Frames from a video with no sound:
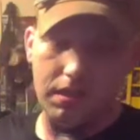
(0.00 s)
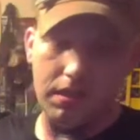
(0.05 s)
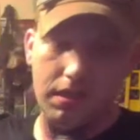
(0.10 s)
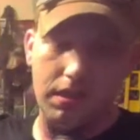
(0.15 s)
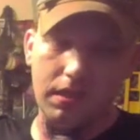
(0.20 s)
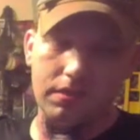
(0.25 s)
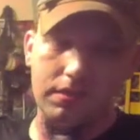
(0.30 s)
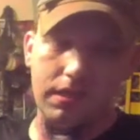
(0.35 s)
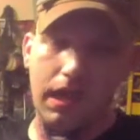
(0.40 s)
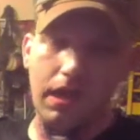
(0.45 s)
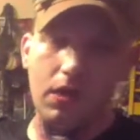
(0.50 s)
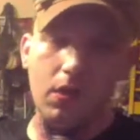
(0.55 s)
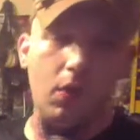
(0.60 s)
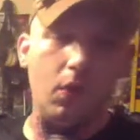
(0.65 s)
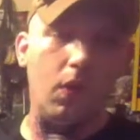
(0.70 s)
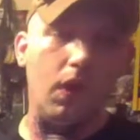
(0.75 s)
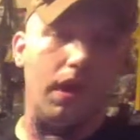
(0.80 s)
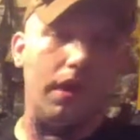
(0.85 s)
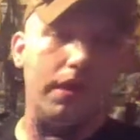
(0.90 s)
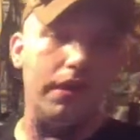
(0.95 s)
Because I
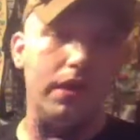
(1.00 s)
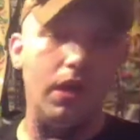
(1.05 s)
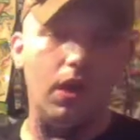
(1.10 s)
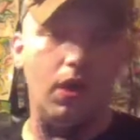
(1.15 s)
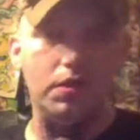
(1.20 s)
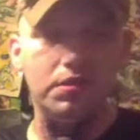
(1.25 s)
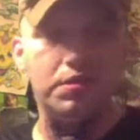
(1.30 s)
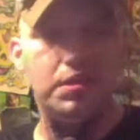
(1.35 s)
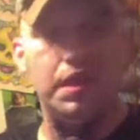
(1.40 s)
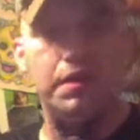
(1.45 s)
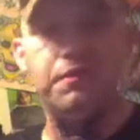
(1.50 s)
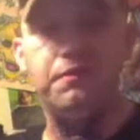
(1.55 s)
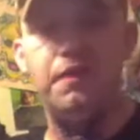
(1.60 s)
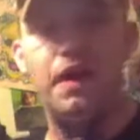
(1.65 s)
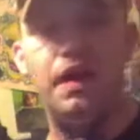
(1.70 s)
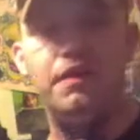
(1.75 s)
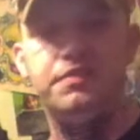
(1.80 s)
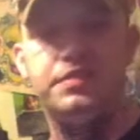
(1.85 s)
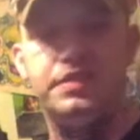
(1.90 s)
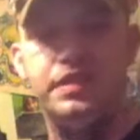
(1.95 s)
don't want, you know, say
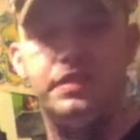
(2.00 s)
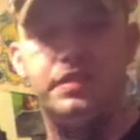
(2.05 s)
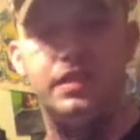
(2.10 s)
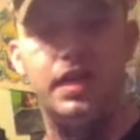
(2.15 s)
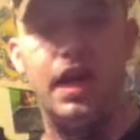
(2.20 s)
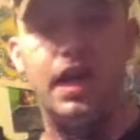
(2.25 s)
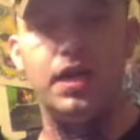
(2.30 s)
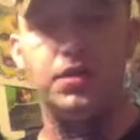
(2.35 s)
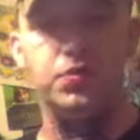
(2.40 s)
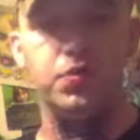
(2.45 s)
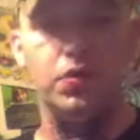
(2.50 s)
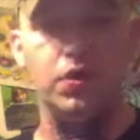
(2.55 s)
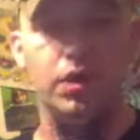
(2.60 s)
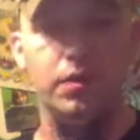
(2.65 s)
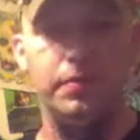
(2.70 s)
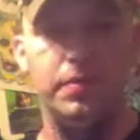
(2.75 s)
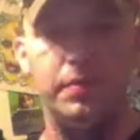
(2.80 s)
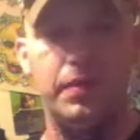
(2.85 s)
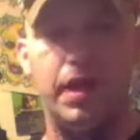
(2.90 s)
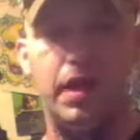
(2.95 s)
5-6 guys roll
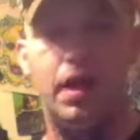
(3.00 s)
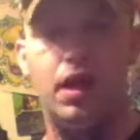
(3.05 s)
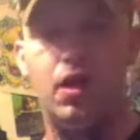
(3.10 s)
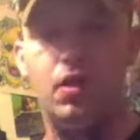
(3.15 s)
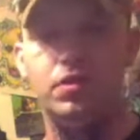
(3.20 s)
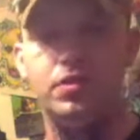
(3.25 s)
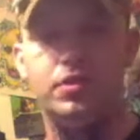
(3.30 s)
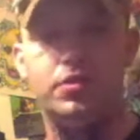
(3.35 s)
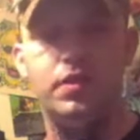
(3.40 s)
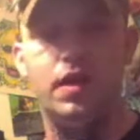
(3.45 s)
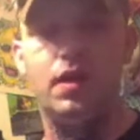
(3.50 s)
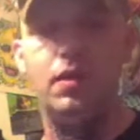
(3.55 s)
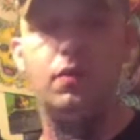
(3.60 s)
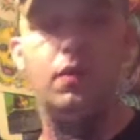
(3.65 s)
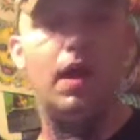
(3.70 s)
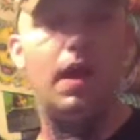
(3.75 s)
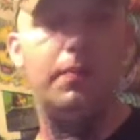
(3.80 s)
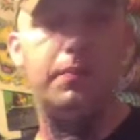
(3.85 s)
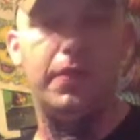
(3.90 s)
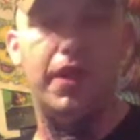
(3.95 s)
up in my house trying to
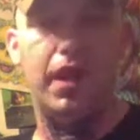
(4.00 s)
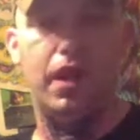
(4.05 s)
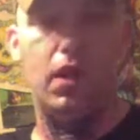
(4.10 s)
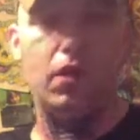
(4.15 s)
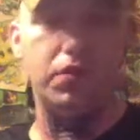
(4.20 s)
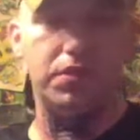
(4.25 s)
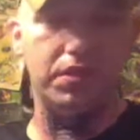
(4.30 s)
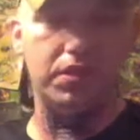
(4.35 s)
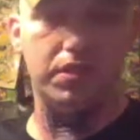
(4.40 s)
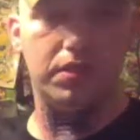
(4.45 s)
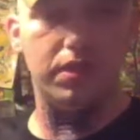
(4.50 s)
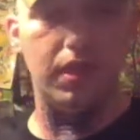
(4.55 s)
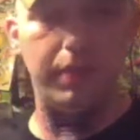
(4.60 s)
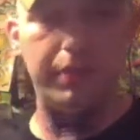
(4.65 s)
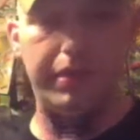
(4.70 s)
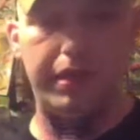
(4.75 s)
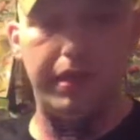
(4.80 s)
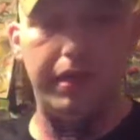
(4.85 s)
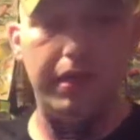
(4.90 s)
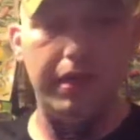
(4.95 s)
rob my house or
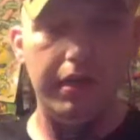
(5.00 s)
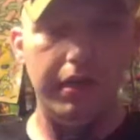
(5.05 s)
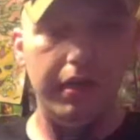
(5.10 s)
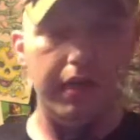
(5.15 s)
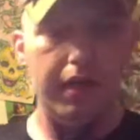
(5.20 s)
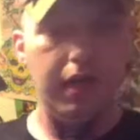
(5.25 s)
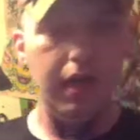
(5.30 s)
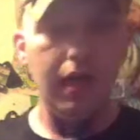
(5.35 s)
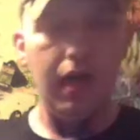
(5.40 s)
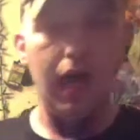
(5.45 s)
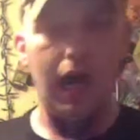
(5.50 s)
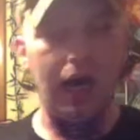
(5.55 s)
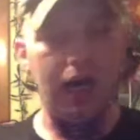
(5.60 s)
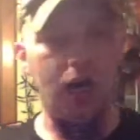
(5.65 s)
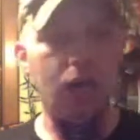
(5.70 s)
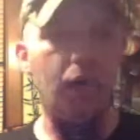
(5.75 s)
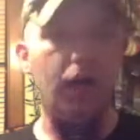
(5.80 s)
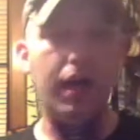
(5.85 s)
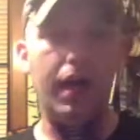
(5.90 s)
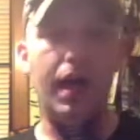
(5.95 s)
something. I
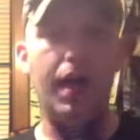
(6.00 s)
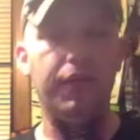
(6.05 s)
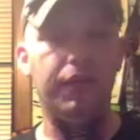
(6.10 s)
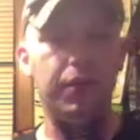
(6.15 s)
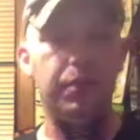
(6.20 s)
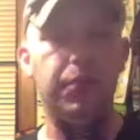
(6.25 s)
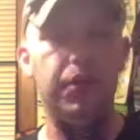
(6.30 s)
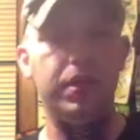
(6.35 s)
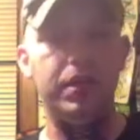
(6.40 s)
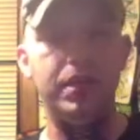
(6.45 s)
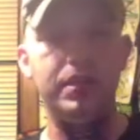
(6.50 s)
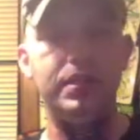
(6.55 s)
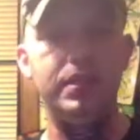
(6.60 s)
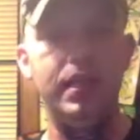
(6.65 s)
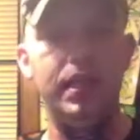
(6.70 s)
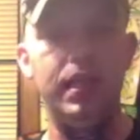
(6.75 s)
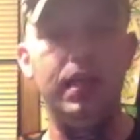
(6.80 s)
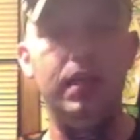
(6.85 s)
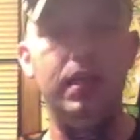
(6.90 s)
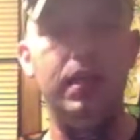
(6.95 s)
don't want to have to put this
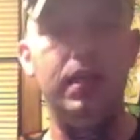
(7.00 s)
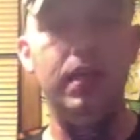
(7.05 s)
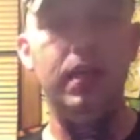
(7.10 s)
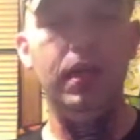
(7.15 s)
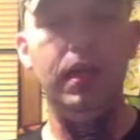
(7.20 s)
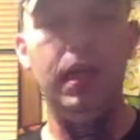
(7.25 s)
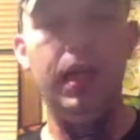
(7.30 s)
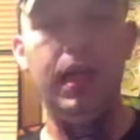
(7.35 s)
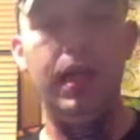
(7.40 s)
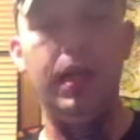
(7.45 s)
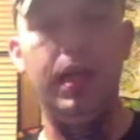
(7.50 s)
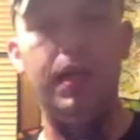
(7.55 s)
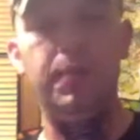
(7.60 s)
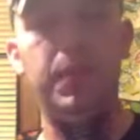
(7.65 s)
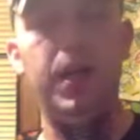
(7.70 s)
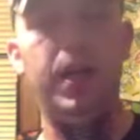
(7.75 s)
in, and then